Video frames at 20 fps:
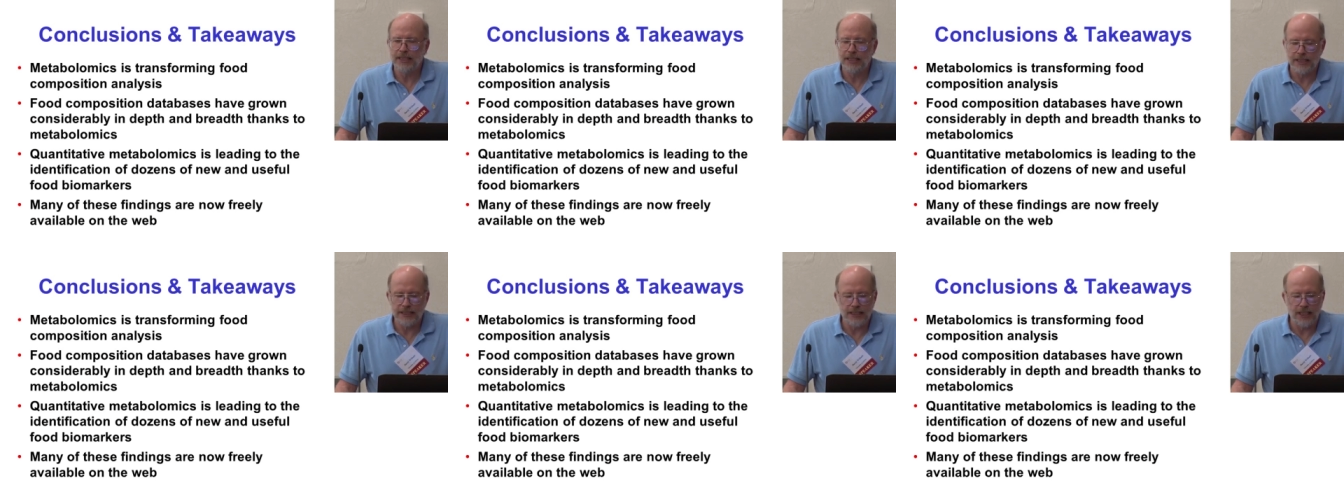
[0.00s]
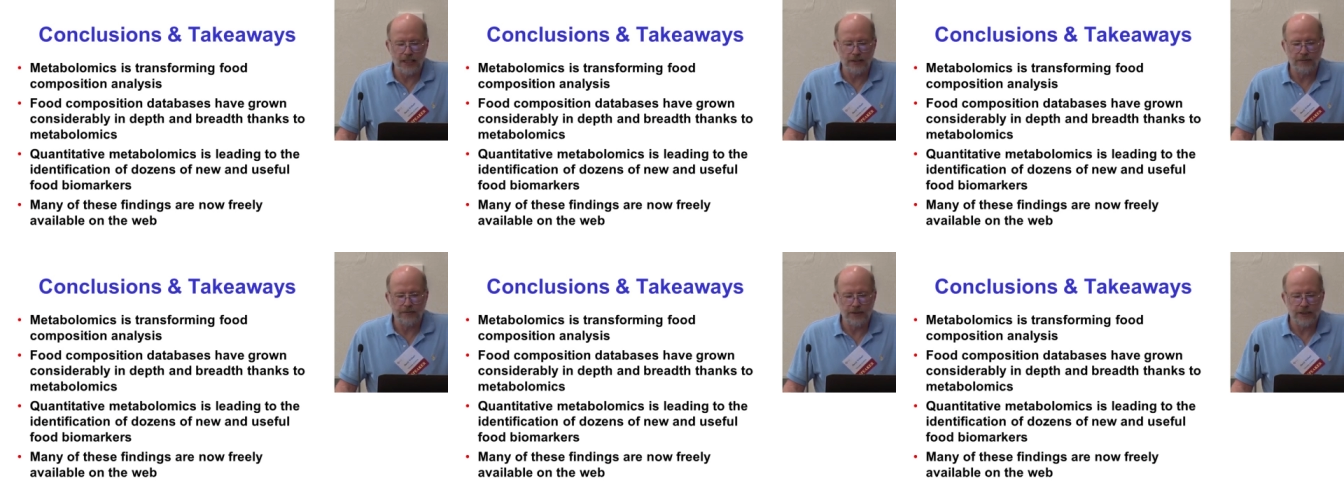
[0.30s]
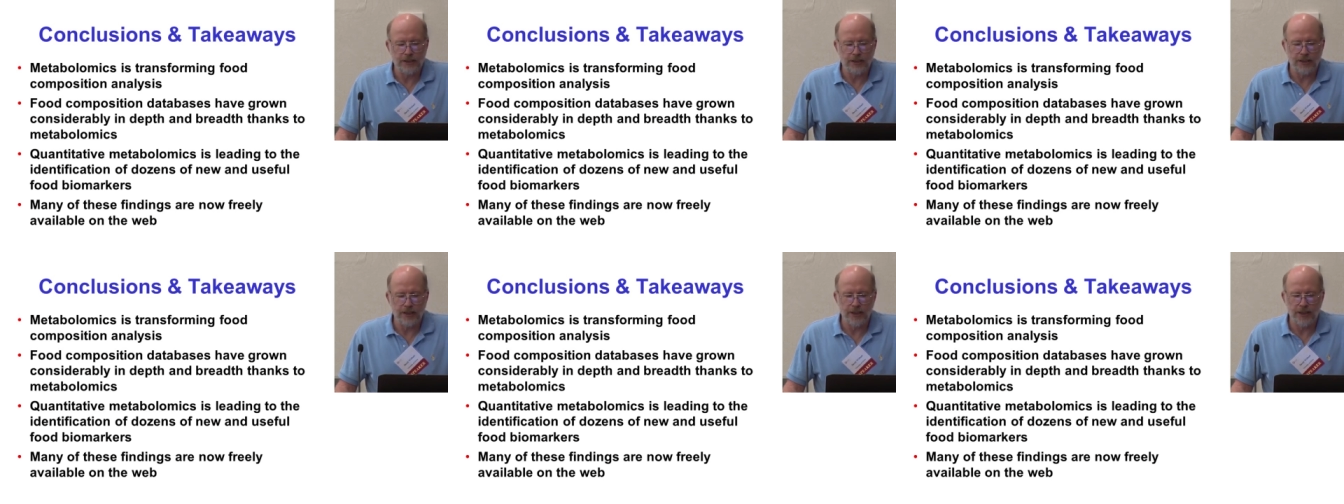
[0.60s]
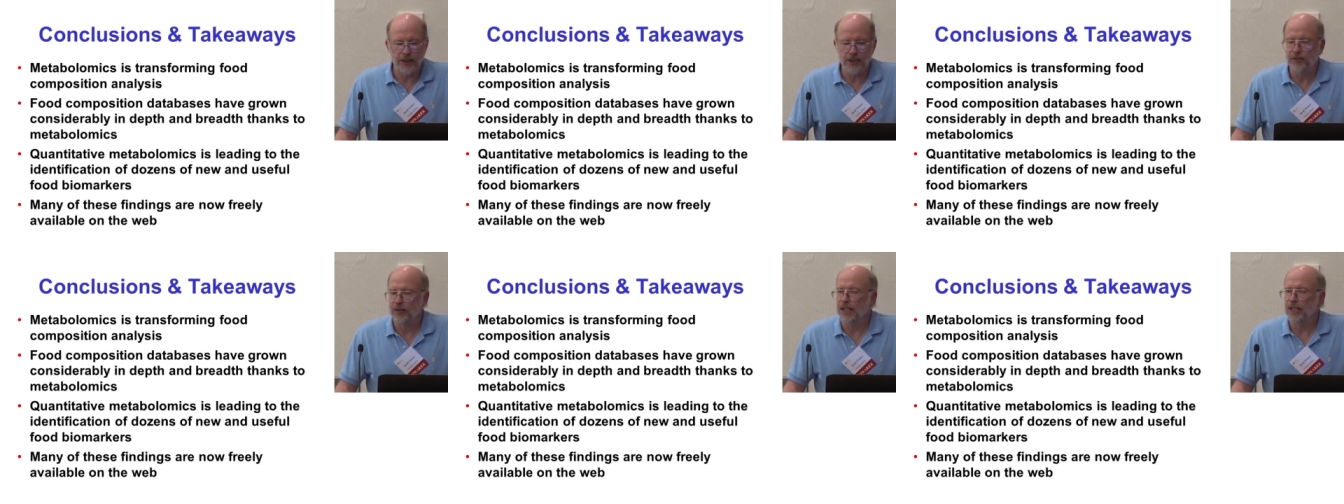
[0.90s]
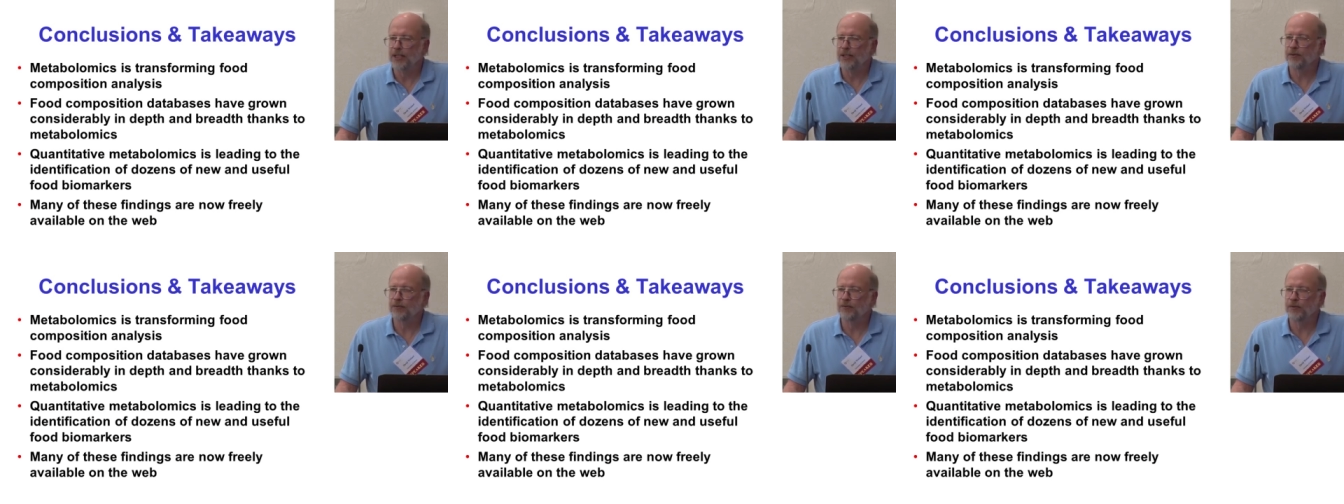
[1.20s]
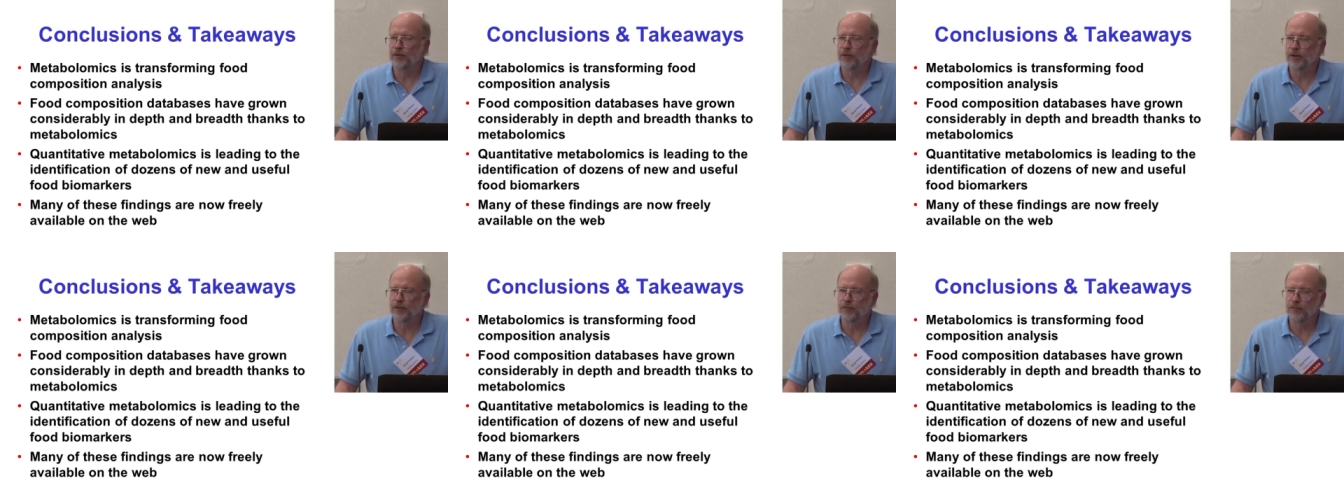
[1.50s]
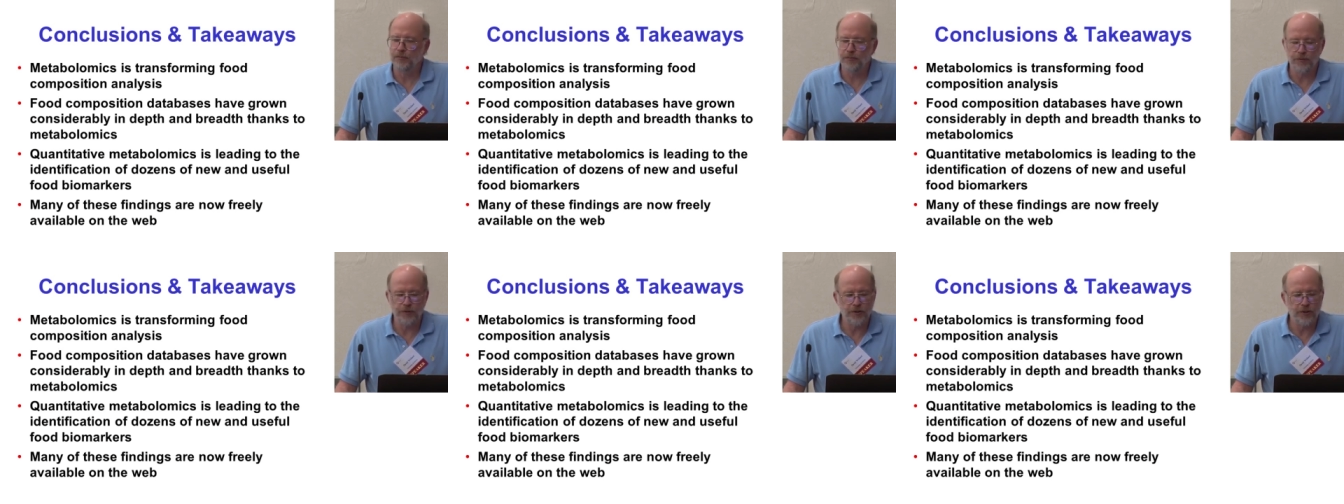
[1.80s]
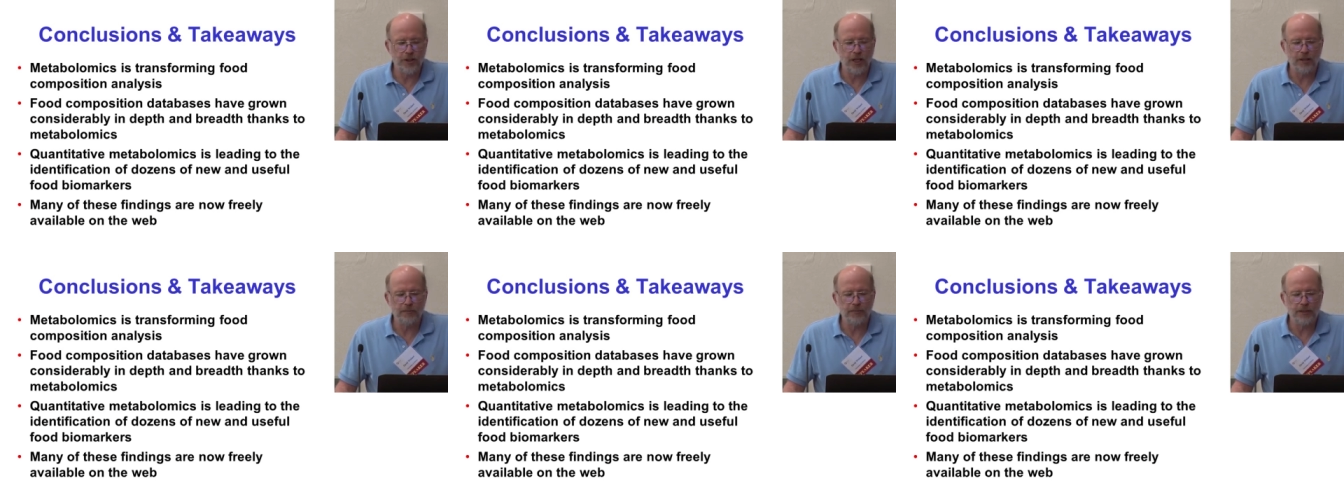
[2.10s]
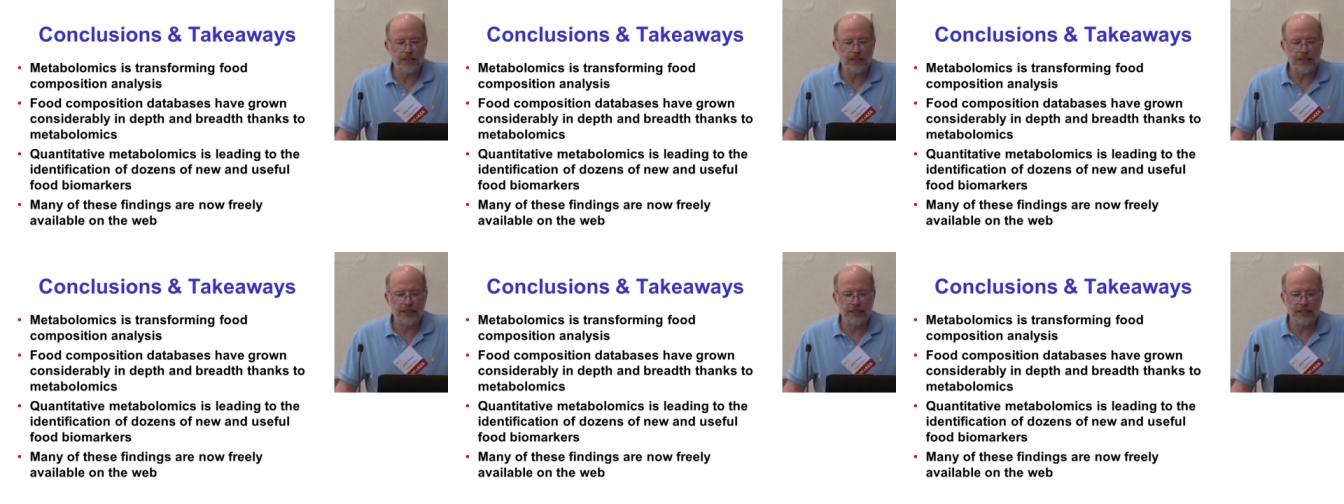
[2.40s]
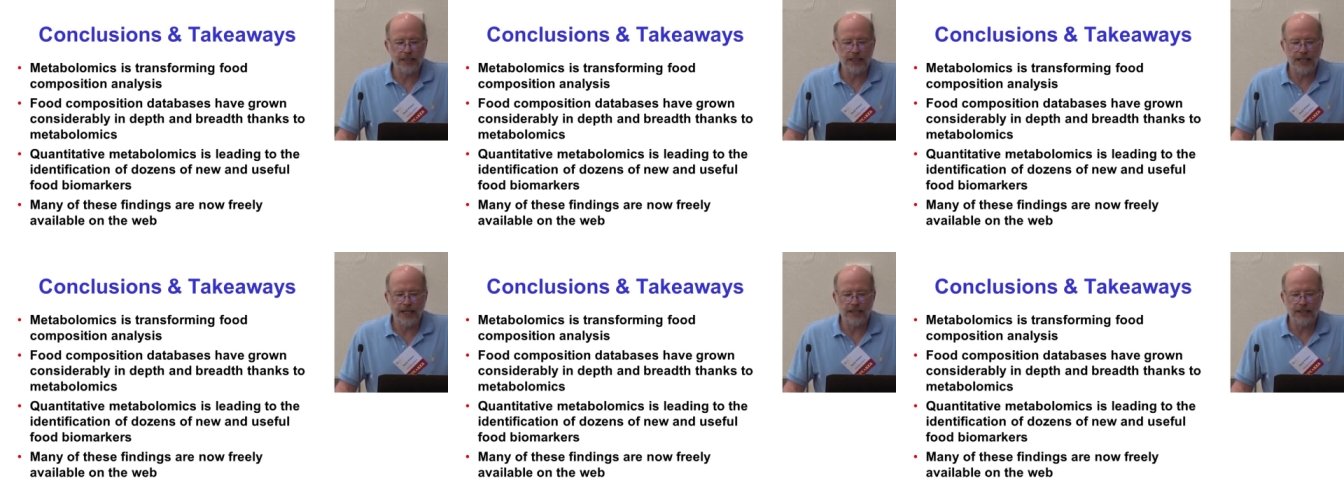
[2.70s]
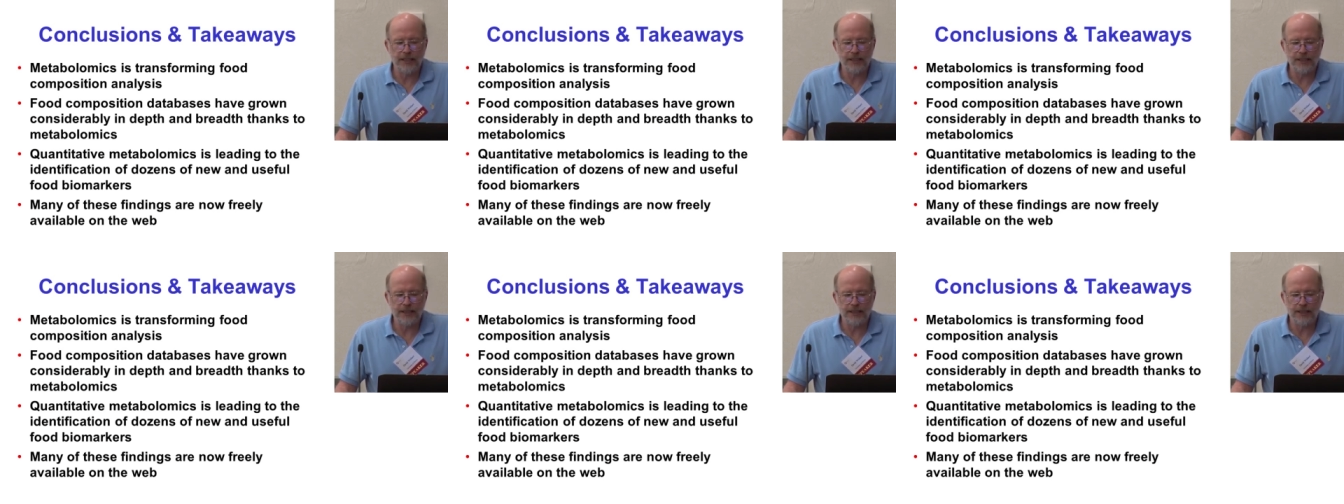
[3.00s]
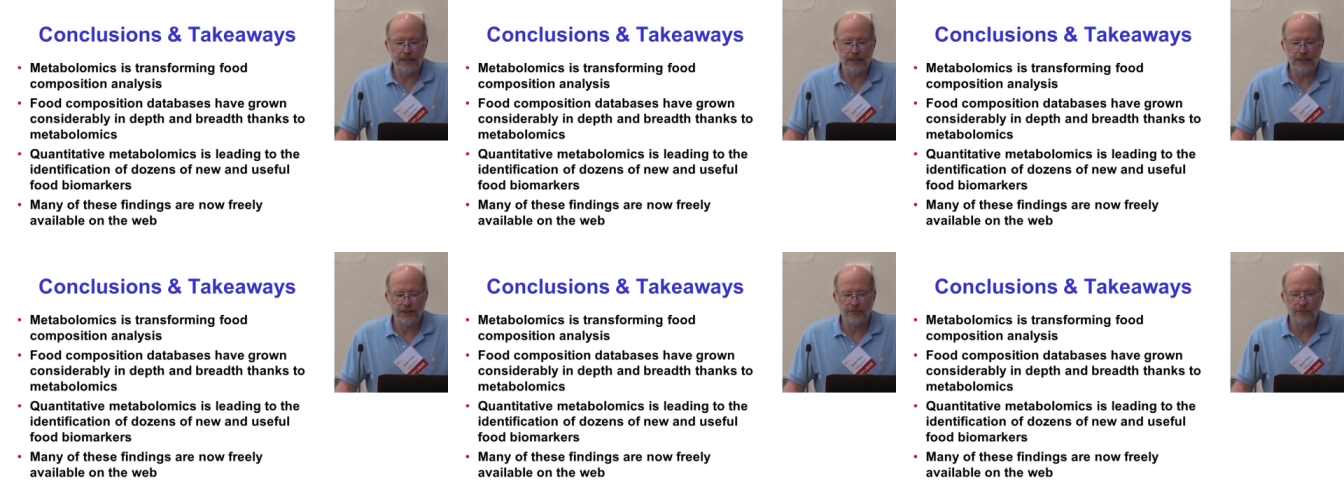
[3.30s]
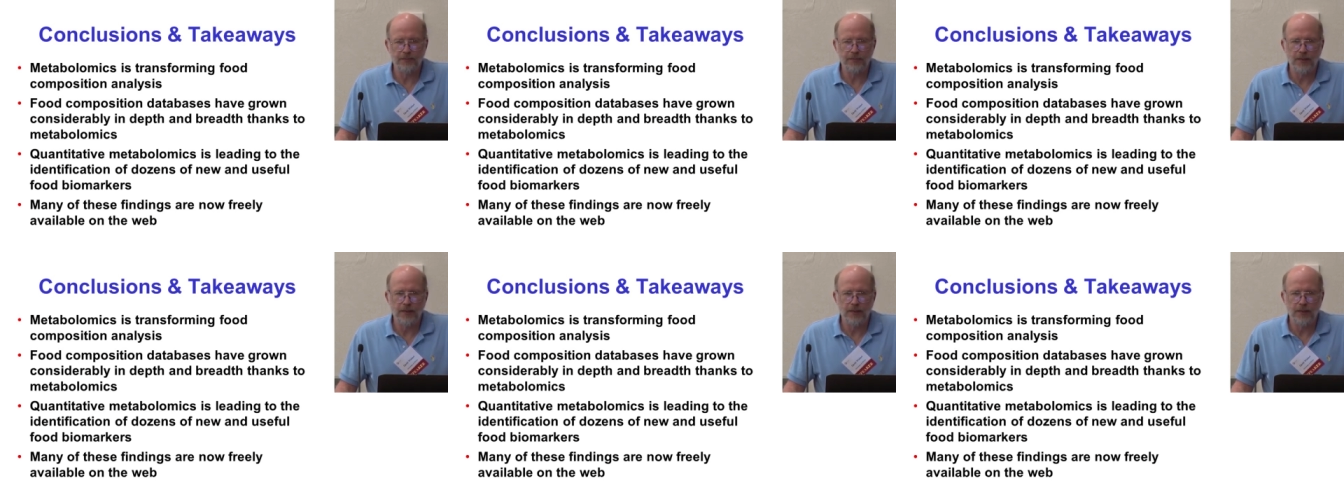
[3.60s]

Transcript: itself is starting to transform food composition analysis.